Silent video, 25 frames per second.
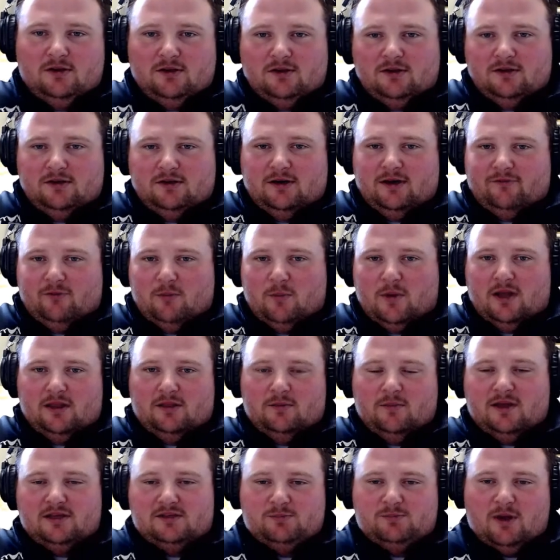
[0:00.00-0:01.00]
never mind
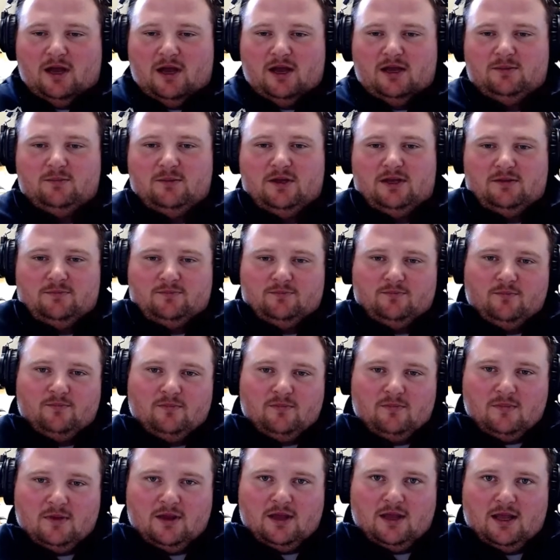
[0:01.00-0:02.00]
the mess behind me,
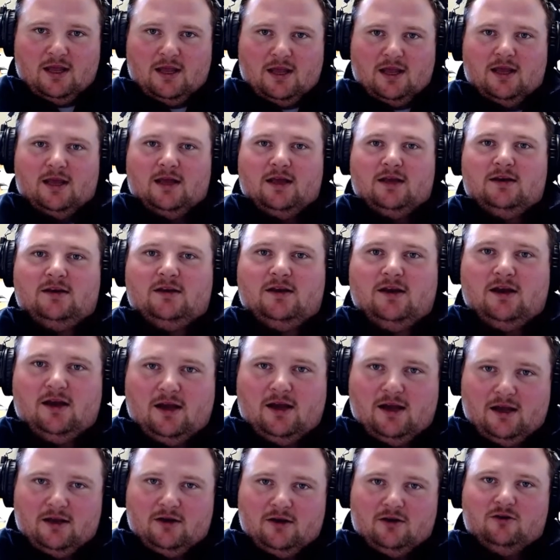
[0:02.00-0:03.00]
and
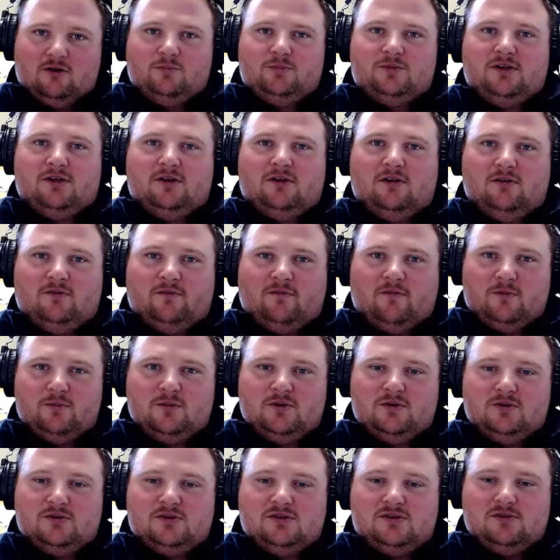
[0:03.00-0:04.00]
I hope to hear
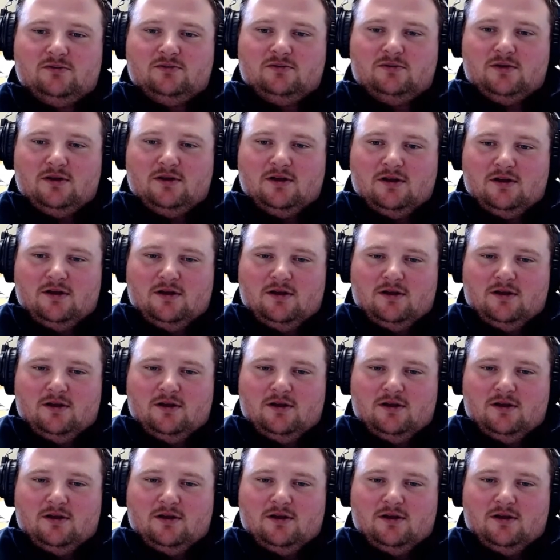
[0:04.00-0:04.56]
from you soon,